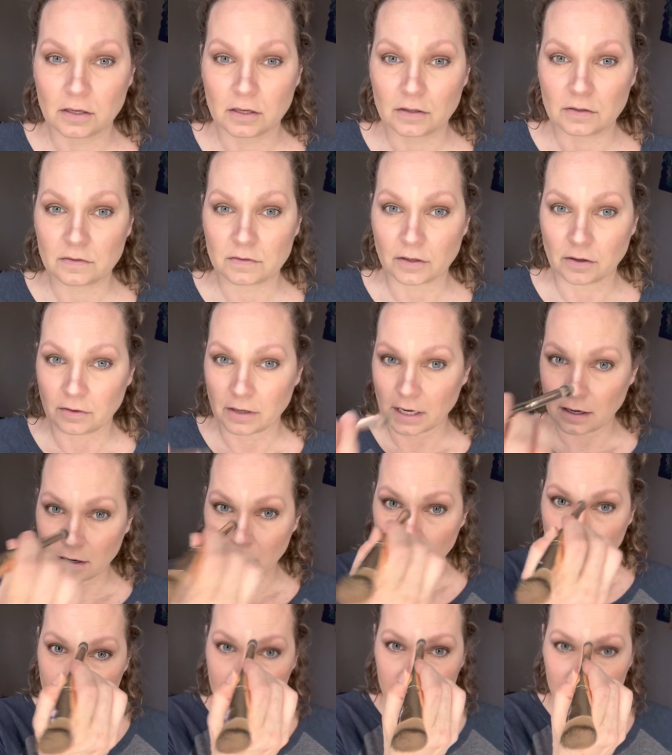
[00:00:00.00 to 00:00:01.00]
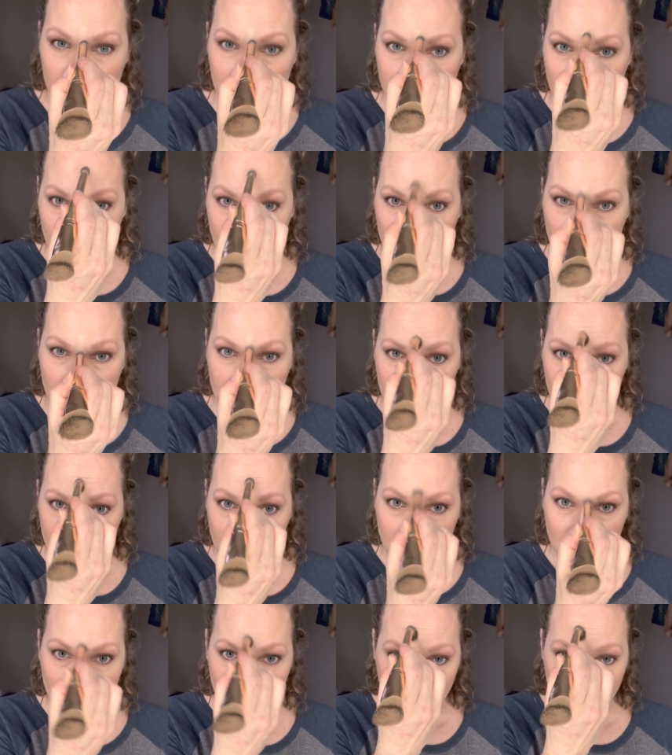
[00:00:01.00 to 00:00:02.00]
So now I'm just going
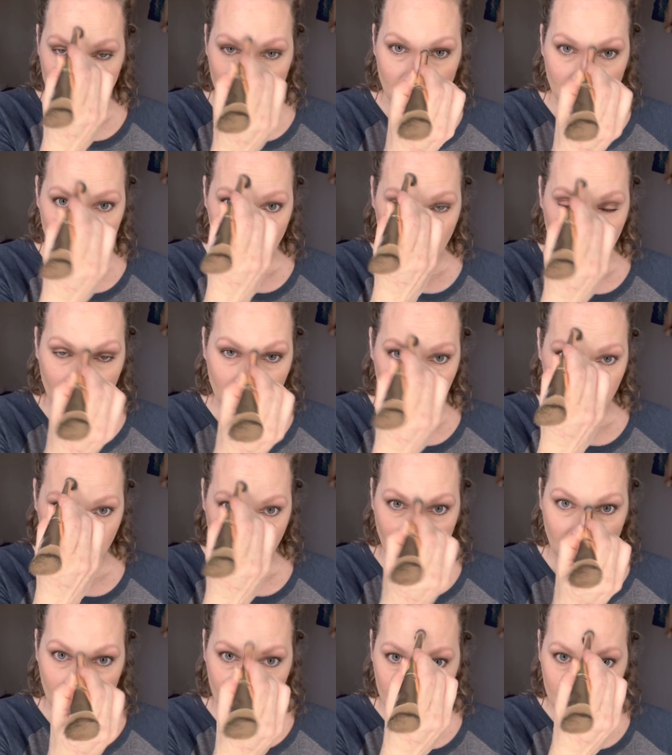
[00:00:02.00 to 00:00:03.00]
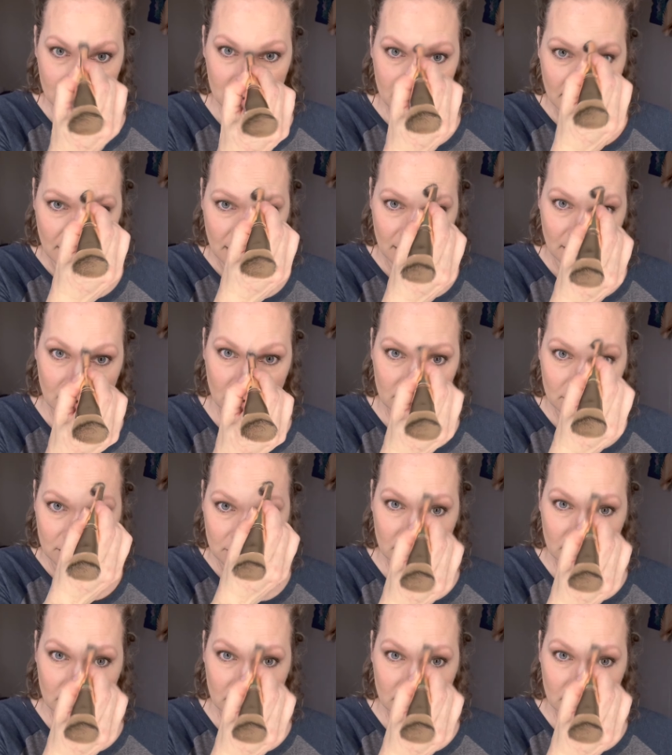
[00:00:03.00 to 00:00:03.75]
to kind of fan this out.